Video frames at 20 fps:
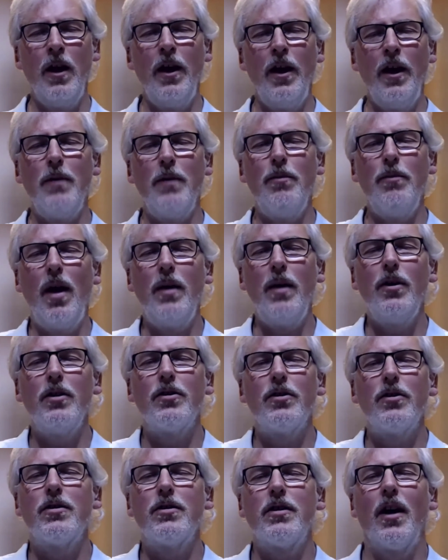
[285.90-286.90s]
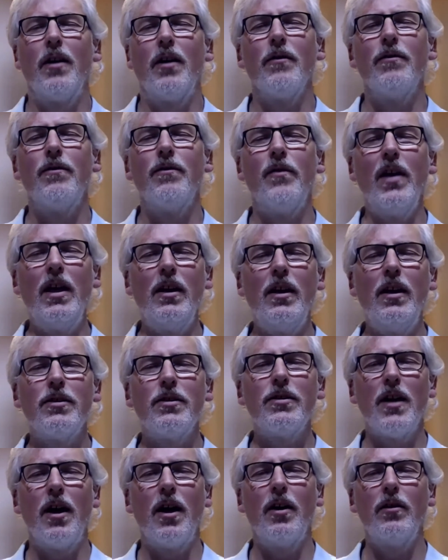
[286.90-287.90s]
And maybe you just kind of feel
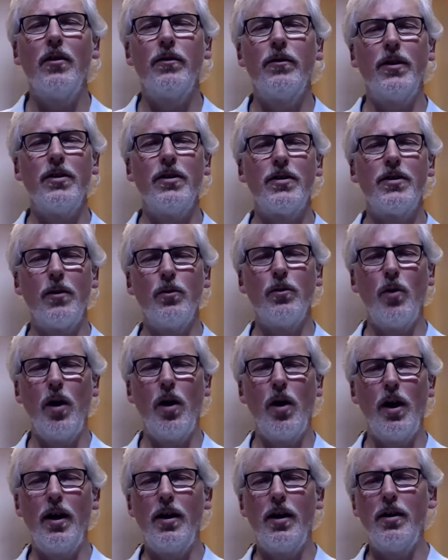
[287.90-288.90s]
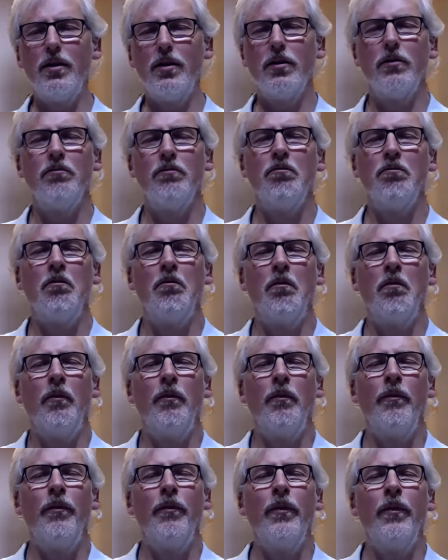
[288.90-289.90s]
yourself in some way,
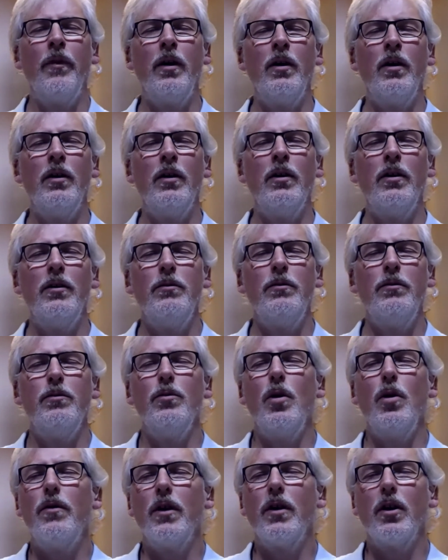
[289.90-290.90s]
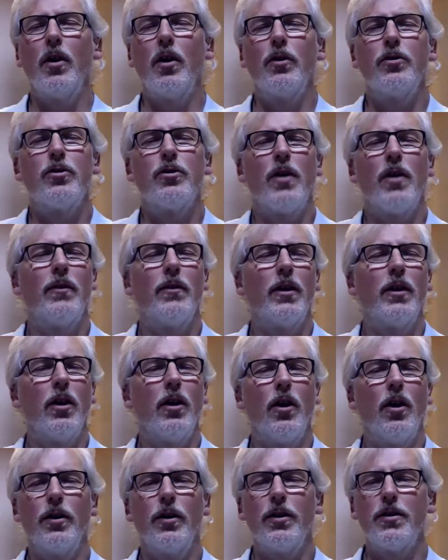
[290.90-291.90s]
moving along, traveling
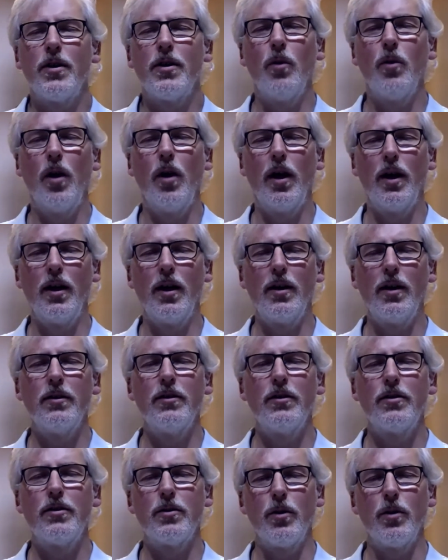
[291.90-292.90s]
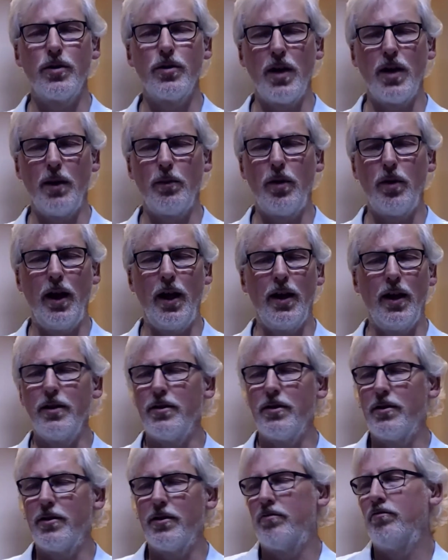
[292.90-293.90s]
along in some way towards that
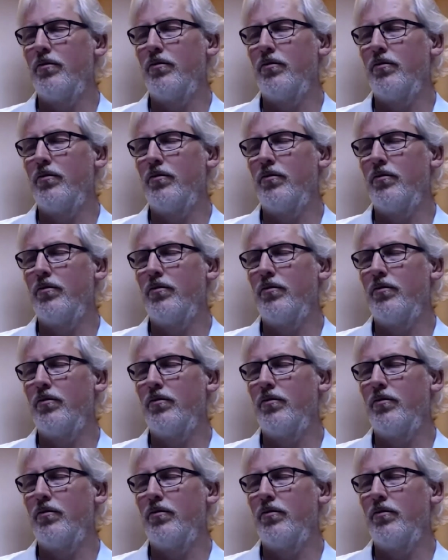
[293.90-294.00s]
place.